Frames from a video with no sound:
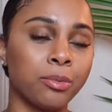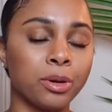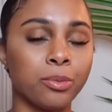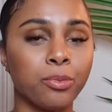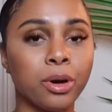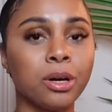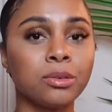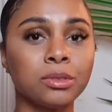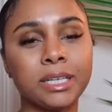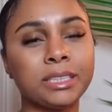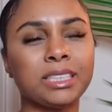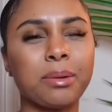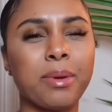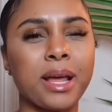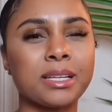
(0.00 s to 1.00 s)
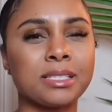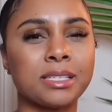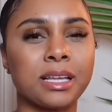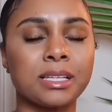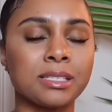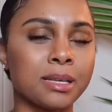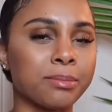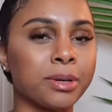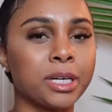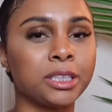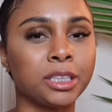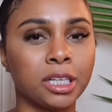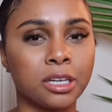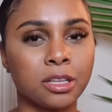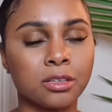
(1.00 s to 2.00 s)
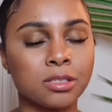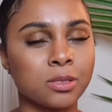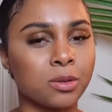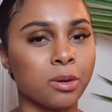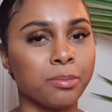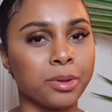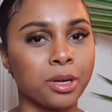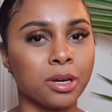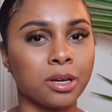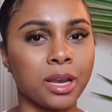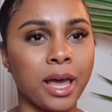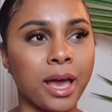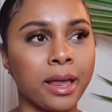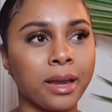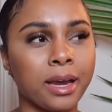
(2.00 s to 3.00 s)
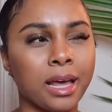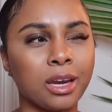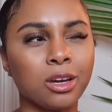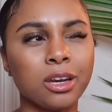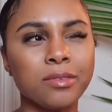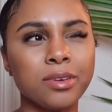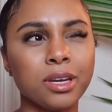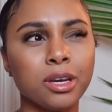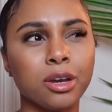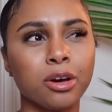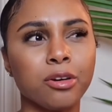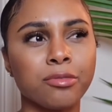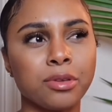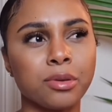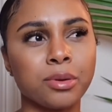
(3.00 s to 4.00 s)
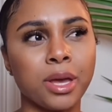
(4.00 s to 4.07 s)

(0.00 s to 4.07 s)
what won't tj maxx things i'm pretty sure those won't be online and i don't even know if you